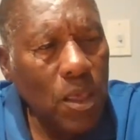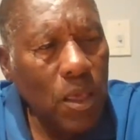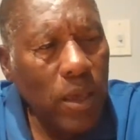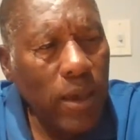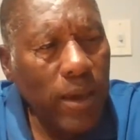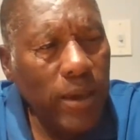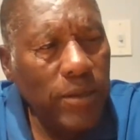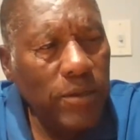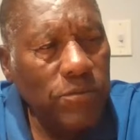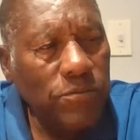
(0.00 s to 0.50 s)

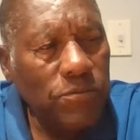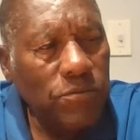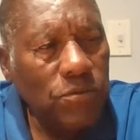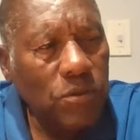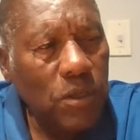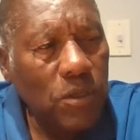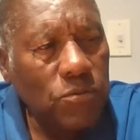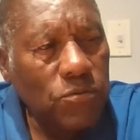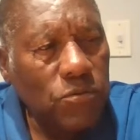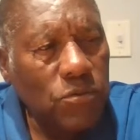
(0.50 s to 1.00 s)
And
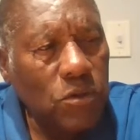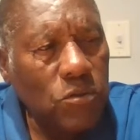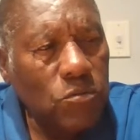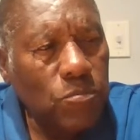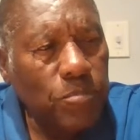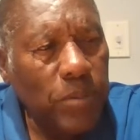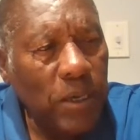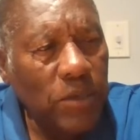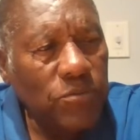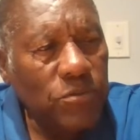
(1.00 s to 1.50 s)
it's
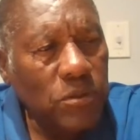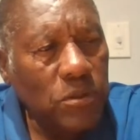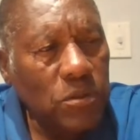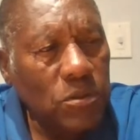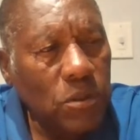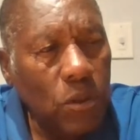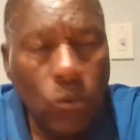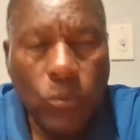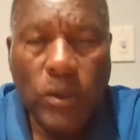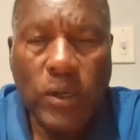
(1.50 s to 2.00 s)
basically
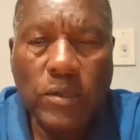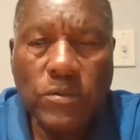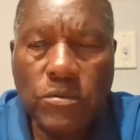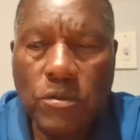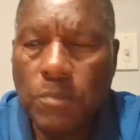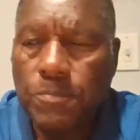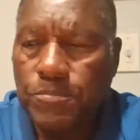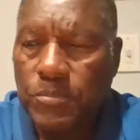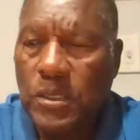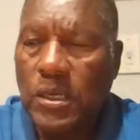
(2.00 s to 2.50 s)
a way to
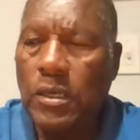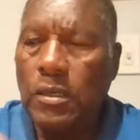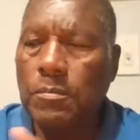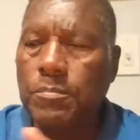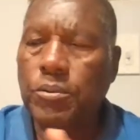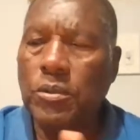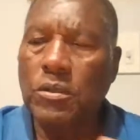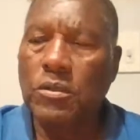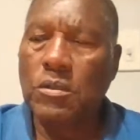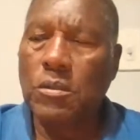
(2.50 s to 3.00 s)
obtain
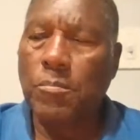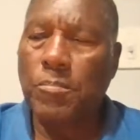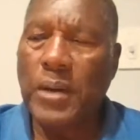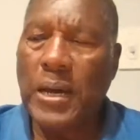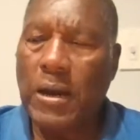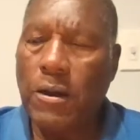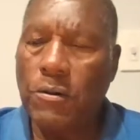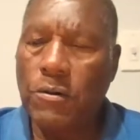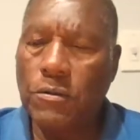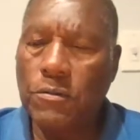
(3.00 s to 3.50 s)
political
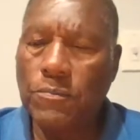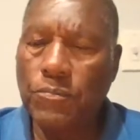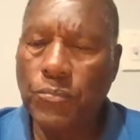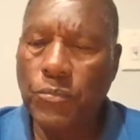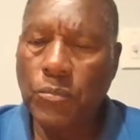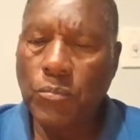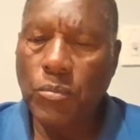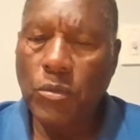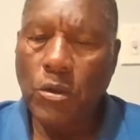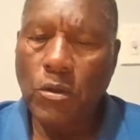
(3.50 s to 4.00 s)
power
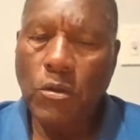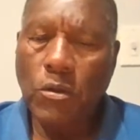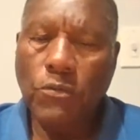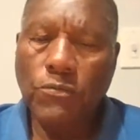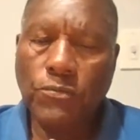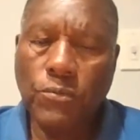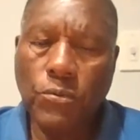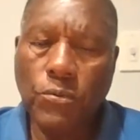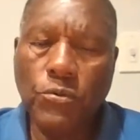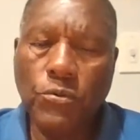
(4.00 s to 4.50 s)

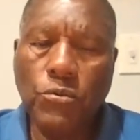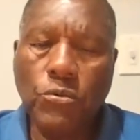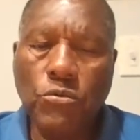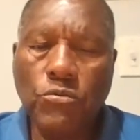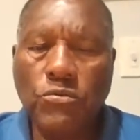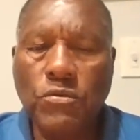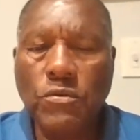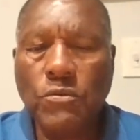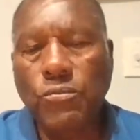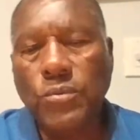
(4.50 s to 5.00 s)
through the
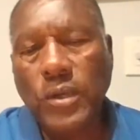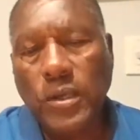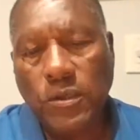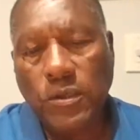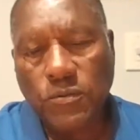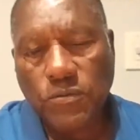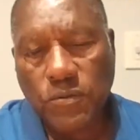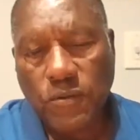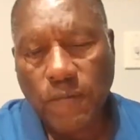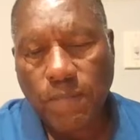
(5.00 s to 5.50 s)
use of
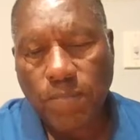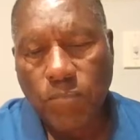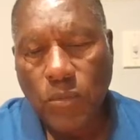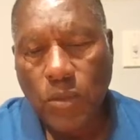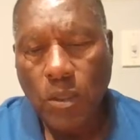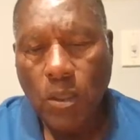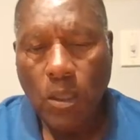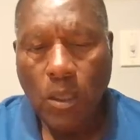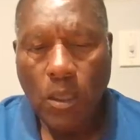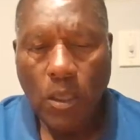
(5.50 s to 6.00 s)
race.
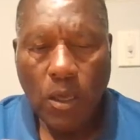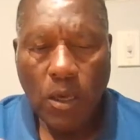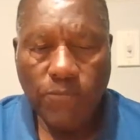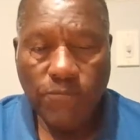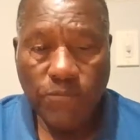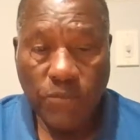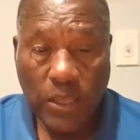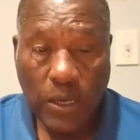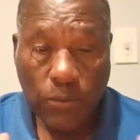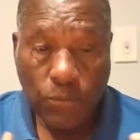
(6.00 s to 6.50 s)
And for
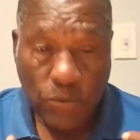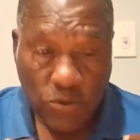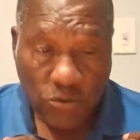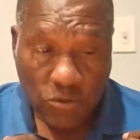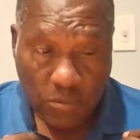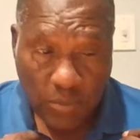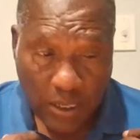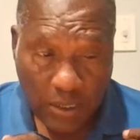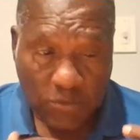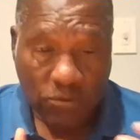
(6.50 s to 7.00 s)
that reason,
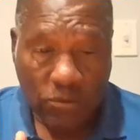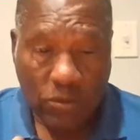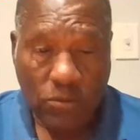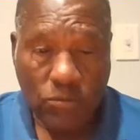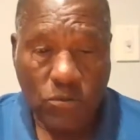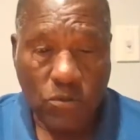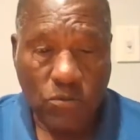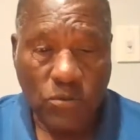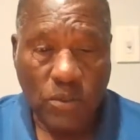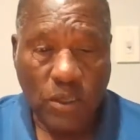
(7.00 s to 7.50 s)
my sense
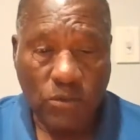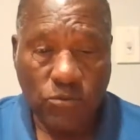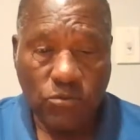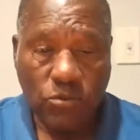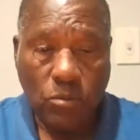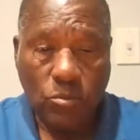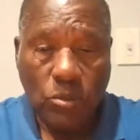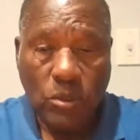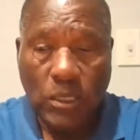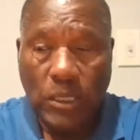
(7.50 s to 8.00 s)
is that
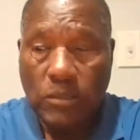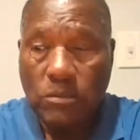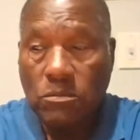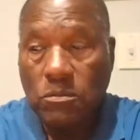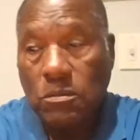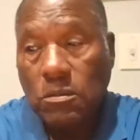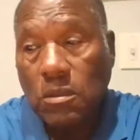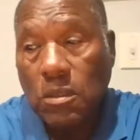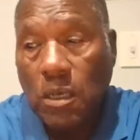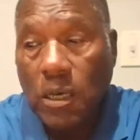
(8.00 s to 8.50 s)
someone like
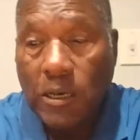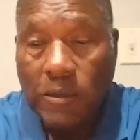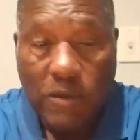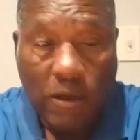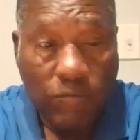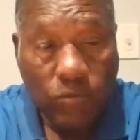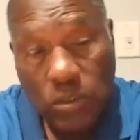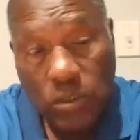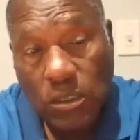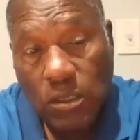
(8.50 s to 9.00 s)

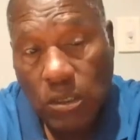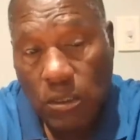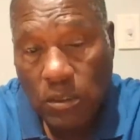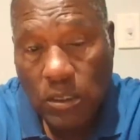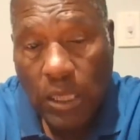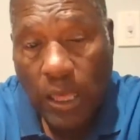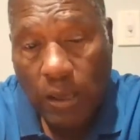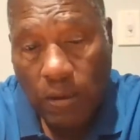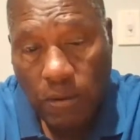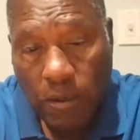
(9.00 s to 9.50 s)
Governor
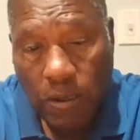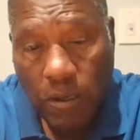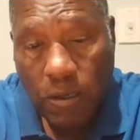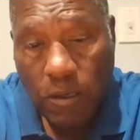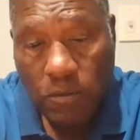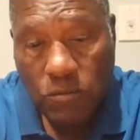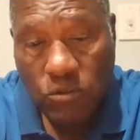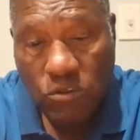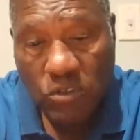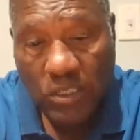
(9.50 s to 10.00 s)

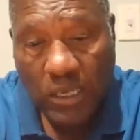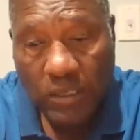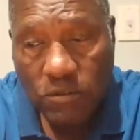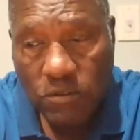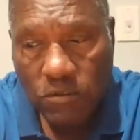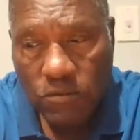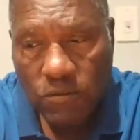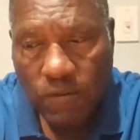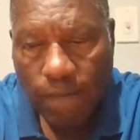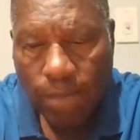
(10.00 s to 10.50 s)

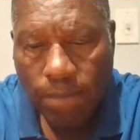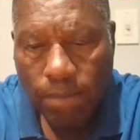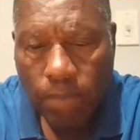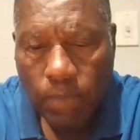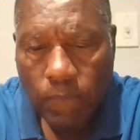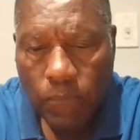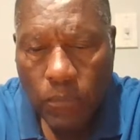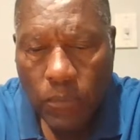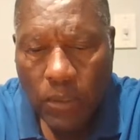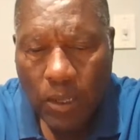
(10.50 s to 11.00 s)
DeSantis
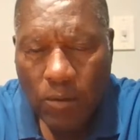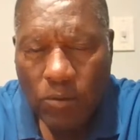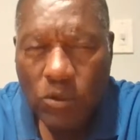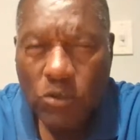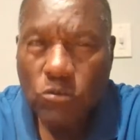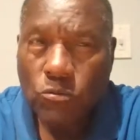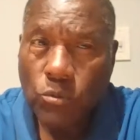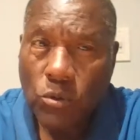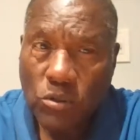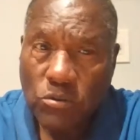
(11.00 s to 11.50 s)

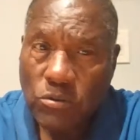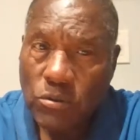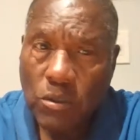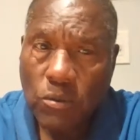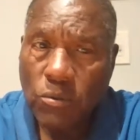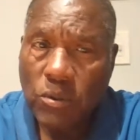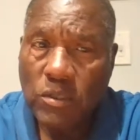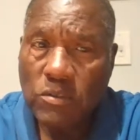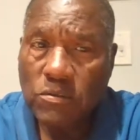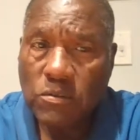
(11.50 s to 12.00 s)
is worse than a
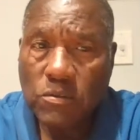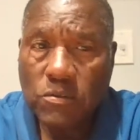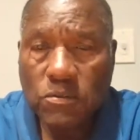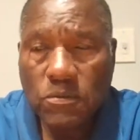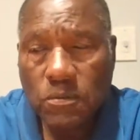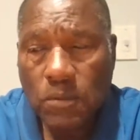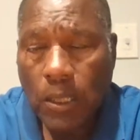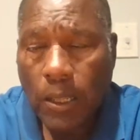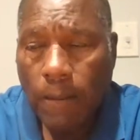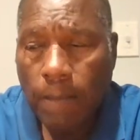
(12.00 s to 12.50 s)

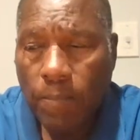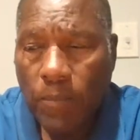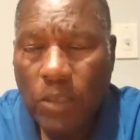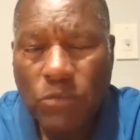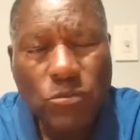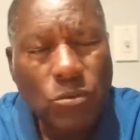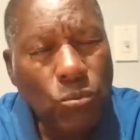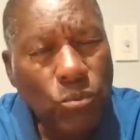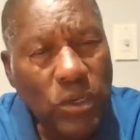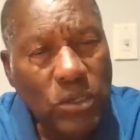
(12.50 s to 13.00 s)
racist. He's
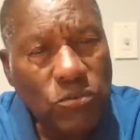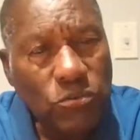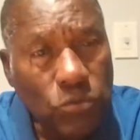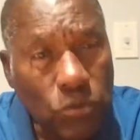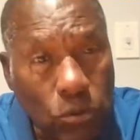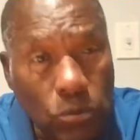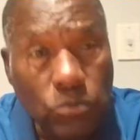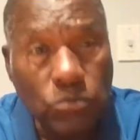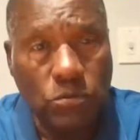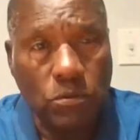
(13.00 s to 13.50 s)
a race
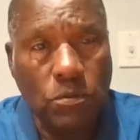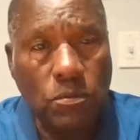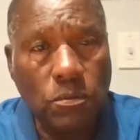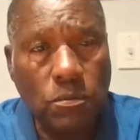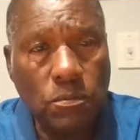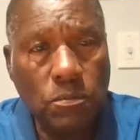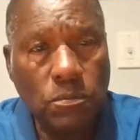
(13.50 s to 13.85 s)
user.